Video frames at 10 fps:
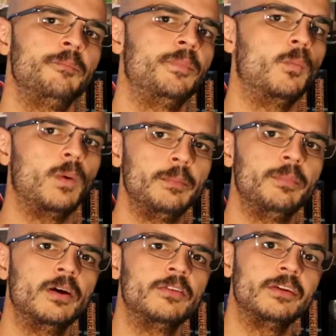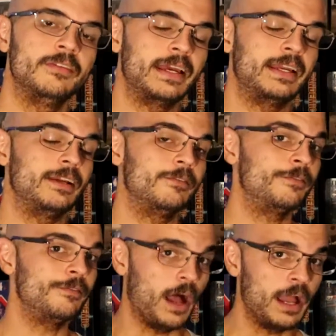but one person is taking
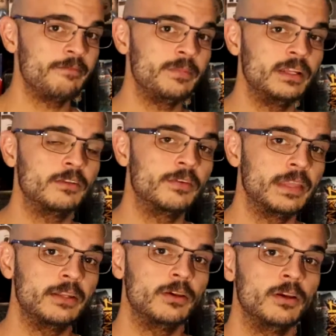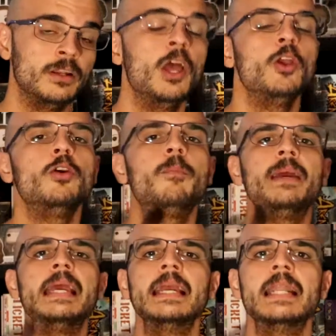5 minutes for their turn, you're
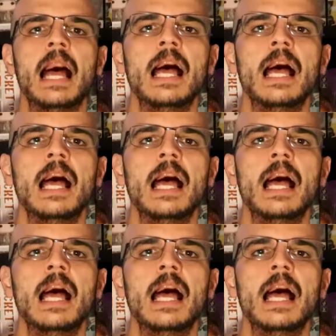being an